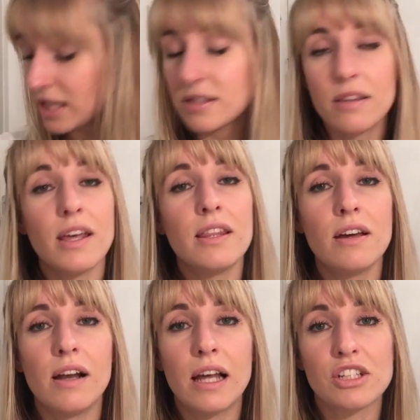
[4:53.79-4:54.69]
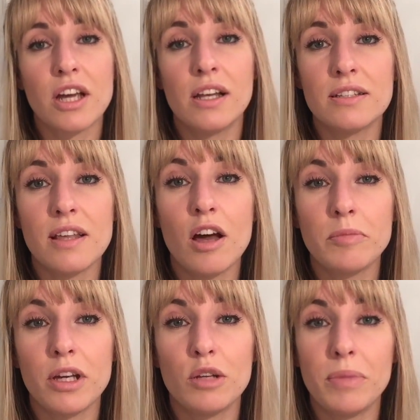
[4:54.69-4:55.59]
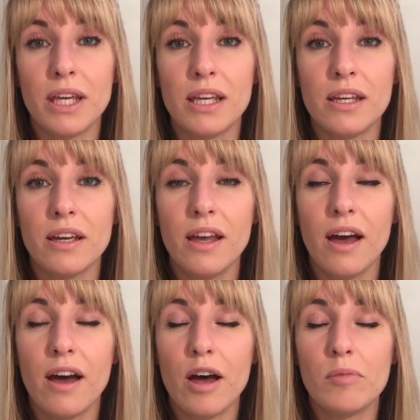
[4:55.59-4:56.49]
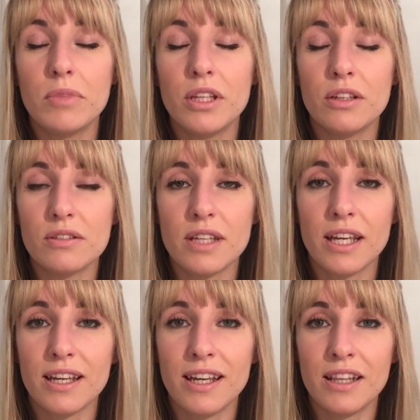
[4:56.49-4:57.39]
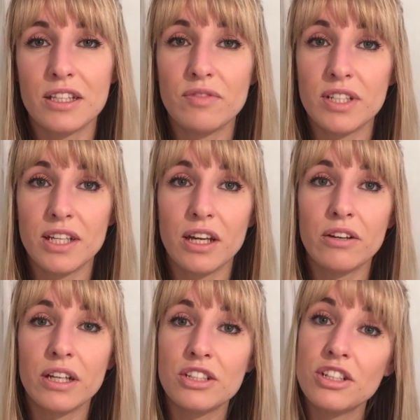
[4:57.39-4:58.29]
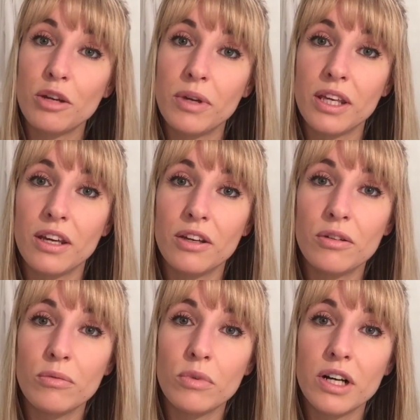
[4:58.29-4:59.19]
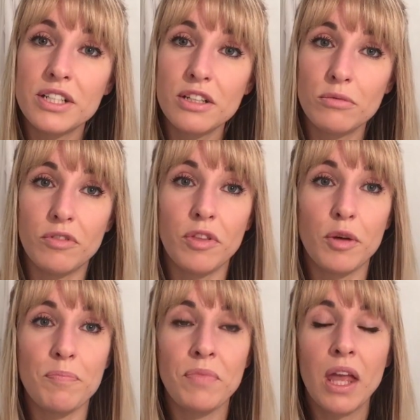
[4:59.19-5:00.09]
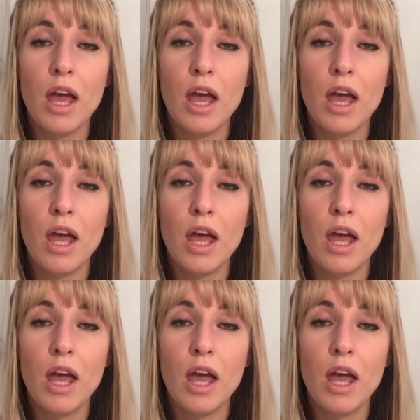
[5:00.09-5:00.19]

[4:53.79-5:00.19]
So they're the eyelash curlers that I'm going to be using in this video and showing you what I do with them.